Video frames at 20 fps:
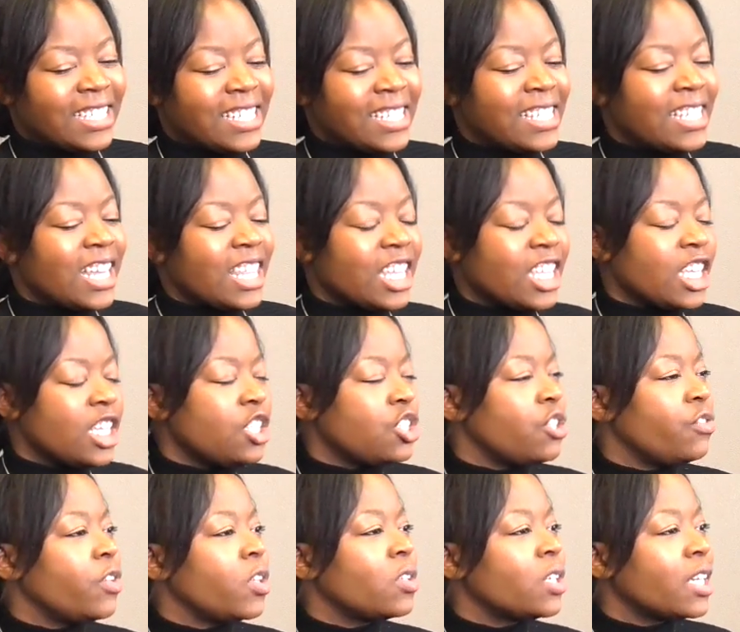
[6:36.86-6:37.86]
it's nothing that you
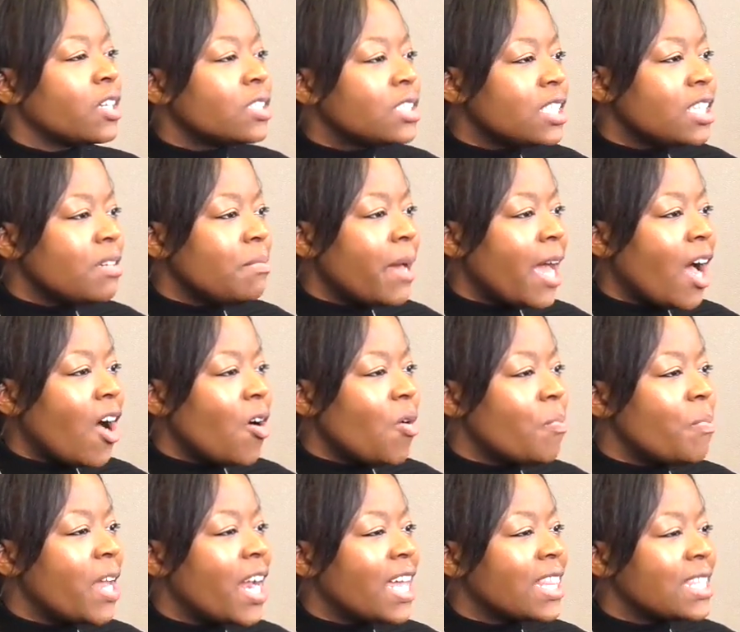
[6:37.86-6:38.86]
should feel guilty
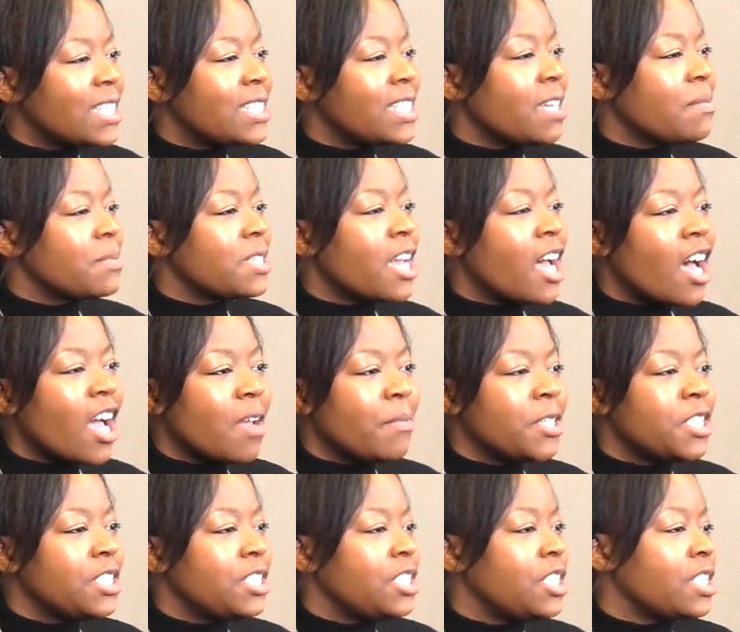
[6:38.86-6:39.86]
about, but at the same
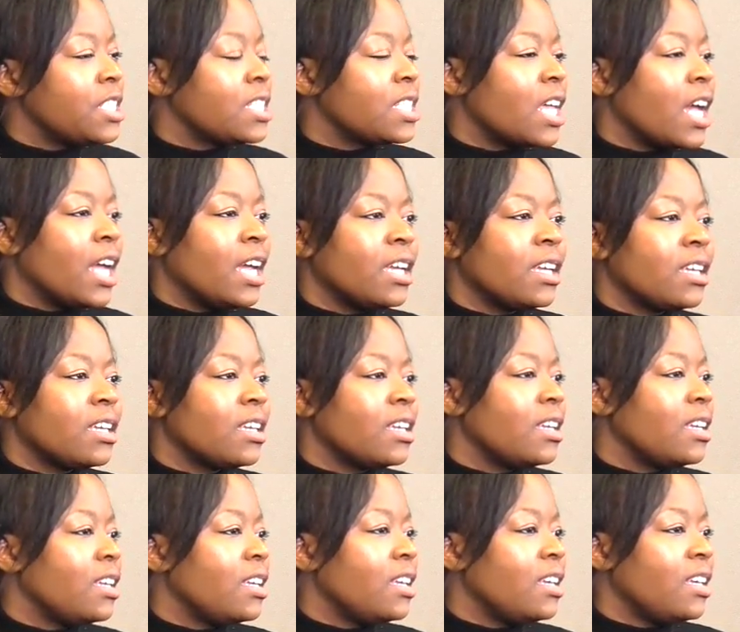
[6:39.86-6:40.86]
time, it's just like,
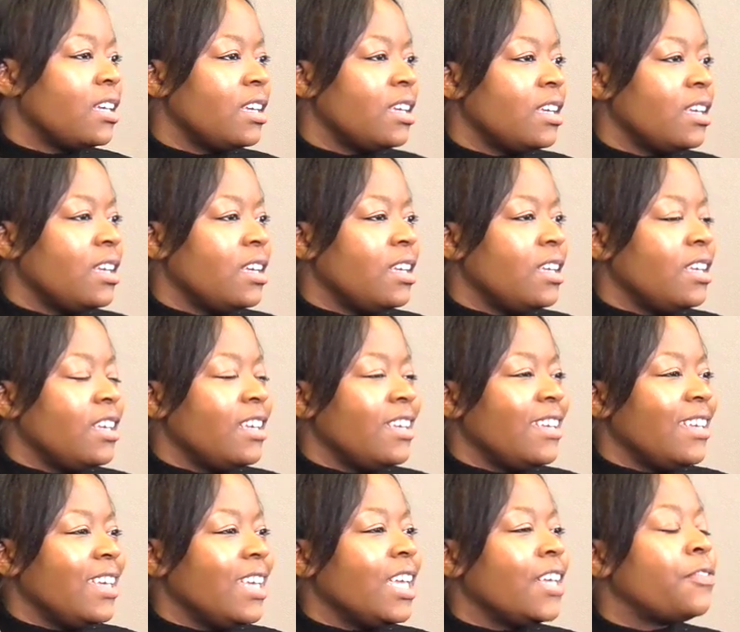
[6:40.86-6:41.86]

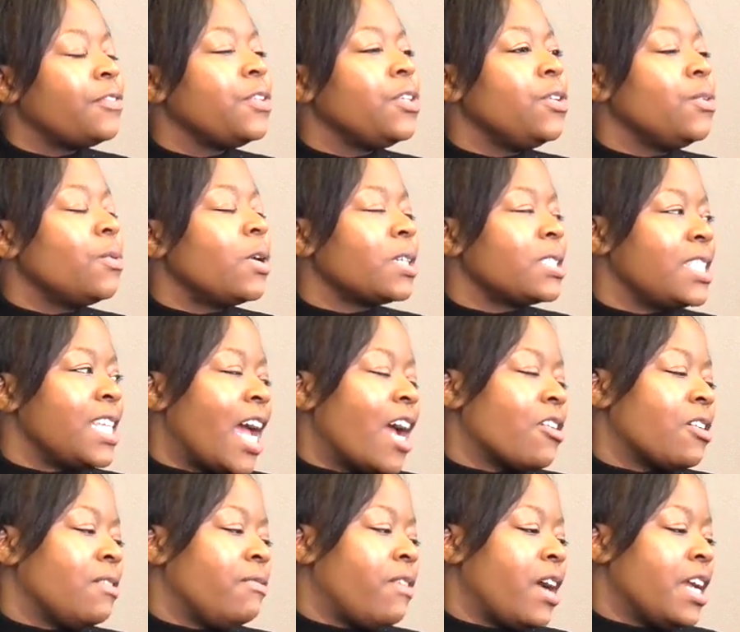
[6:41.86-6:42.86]
if you are
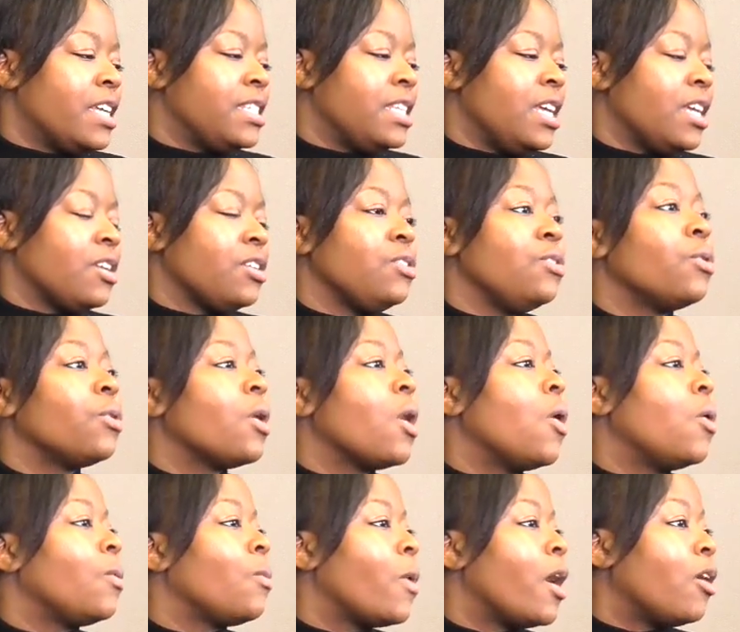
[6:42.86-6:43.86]
sacrificing your
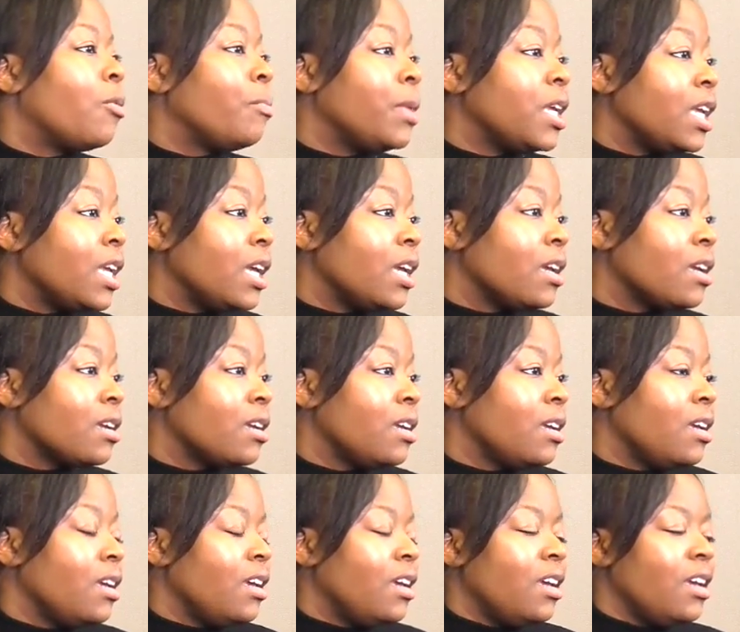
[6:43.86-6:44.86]
own well-being
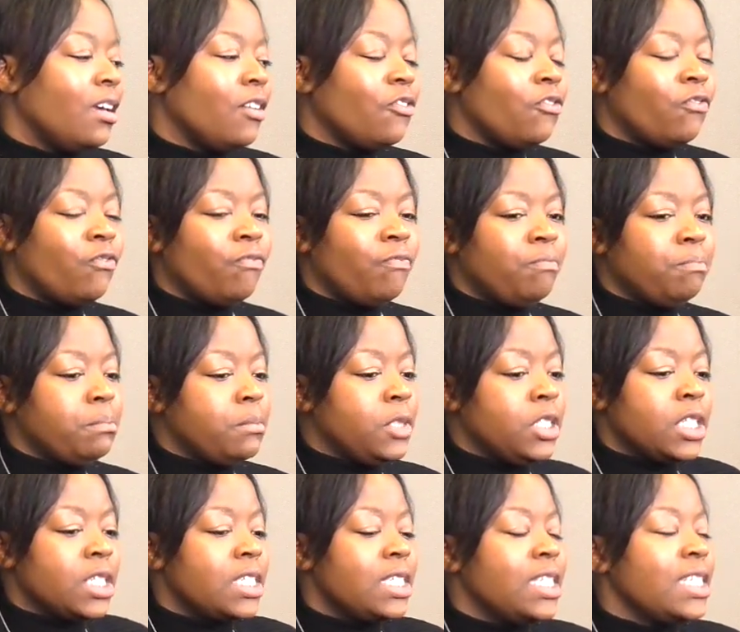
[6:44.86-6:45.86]

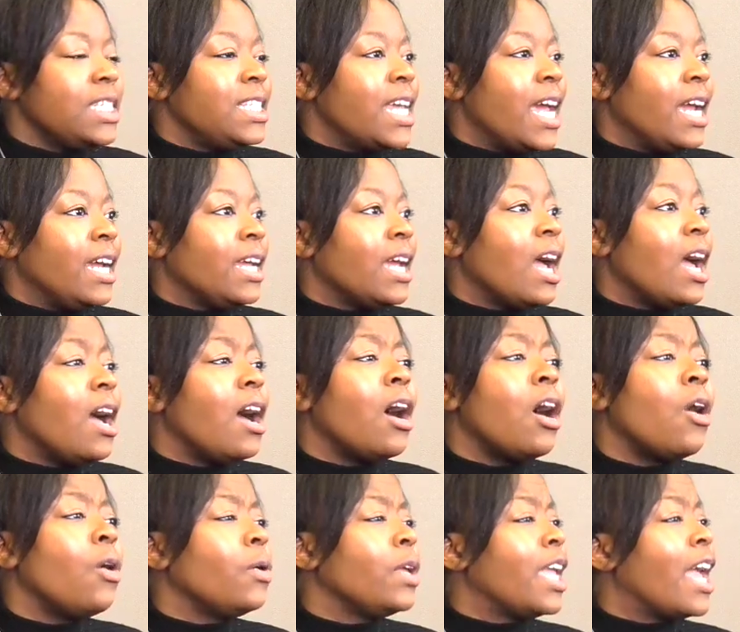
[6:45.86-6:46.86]
just to say,
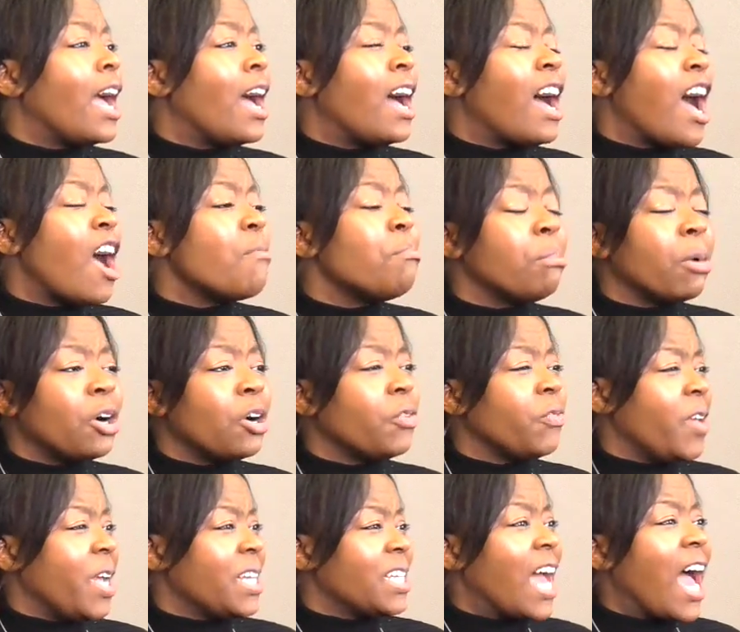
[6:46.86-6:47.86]
oh yeah, I'm
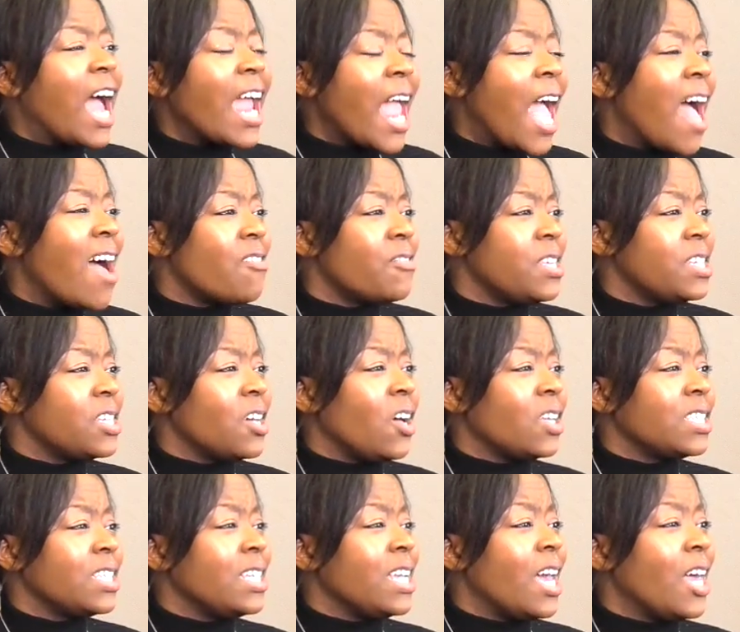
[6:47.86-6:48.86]
perfect, I have this
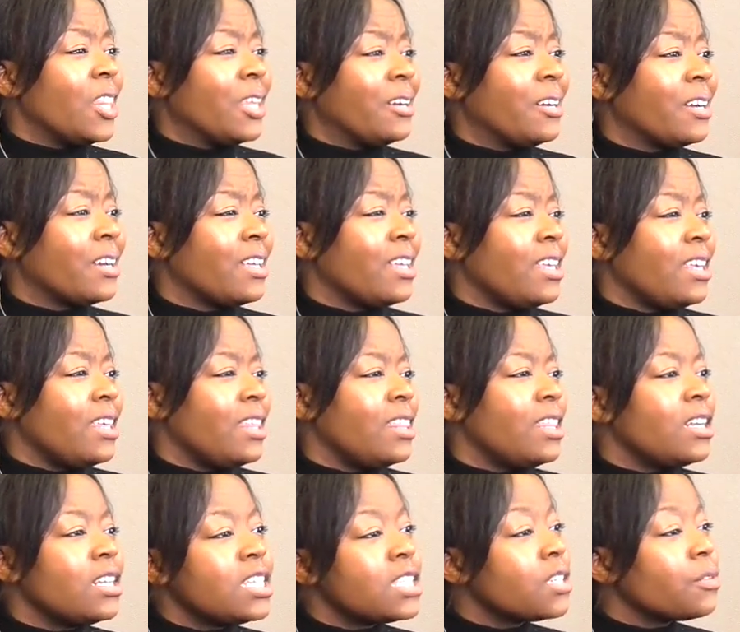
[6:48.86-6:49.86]
all together,
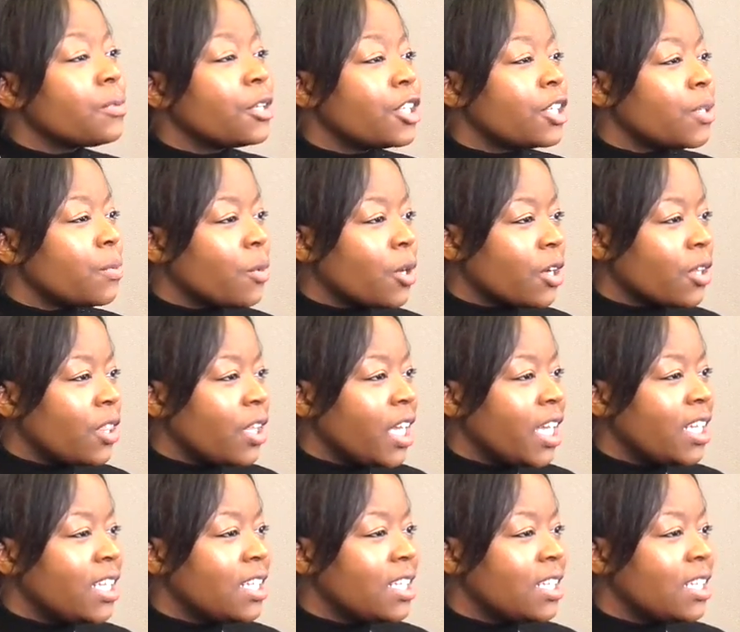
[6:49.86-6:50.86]
then is it really worth
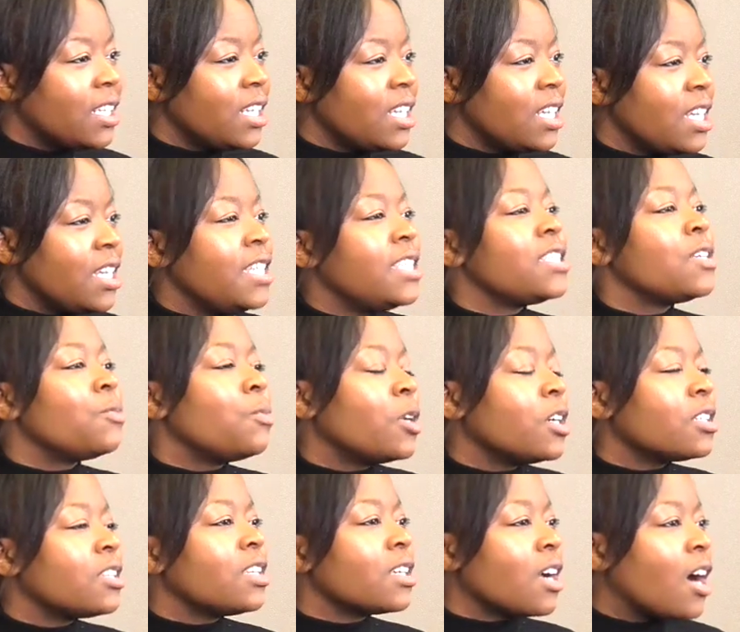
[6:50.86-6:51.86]
it? Is it
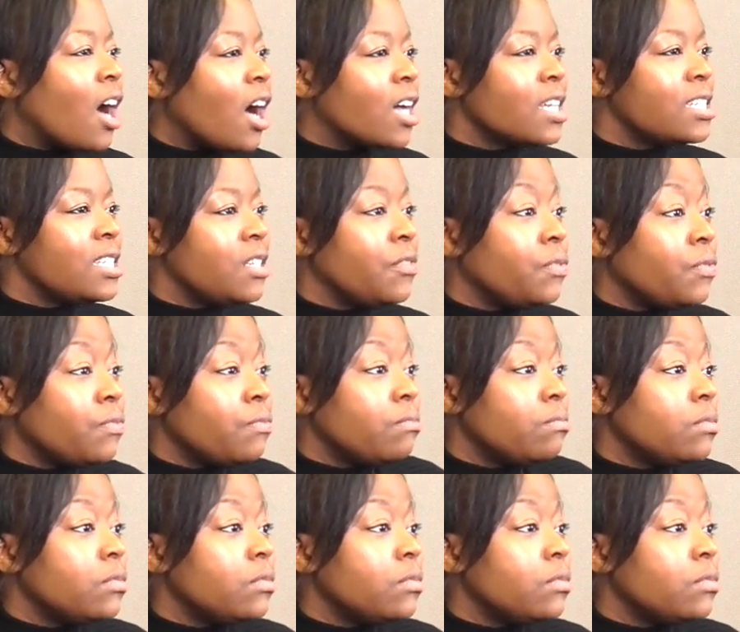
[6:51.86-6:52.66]
worth the cost of